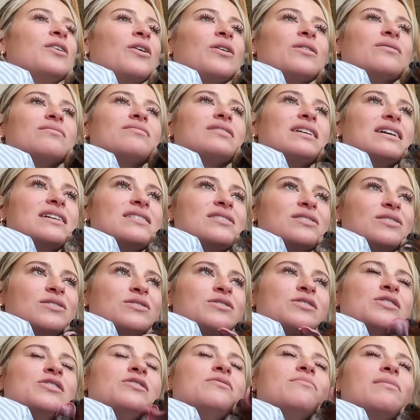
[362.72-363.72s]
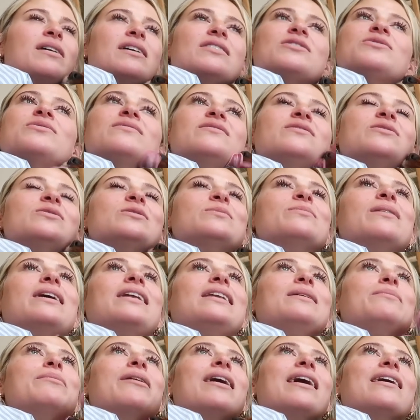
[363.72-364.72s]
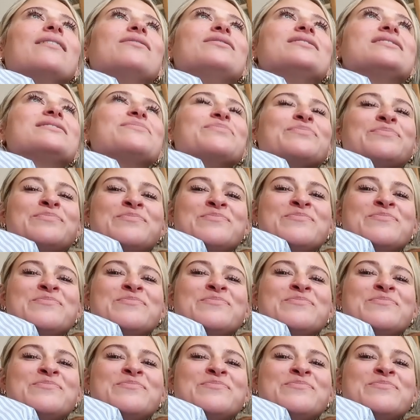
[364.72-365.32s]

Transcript: not kiss her too much with your smelly breaths.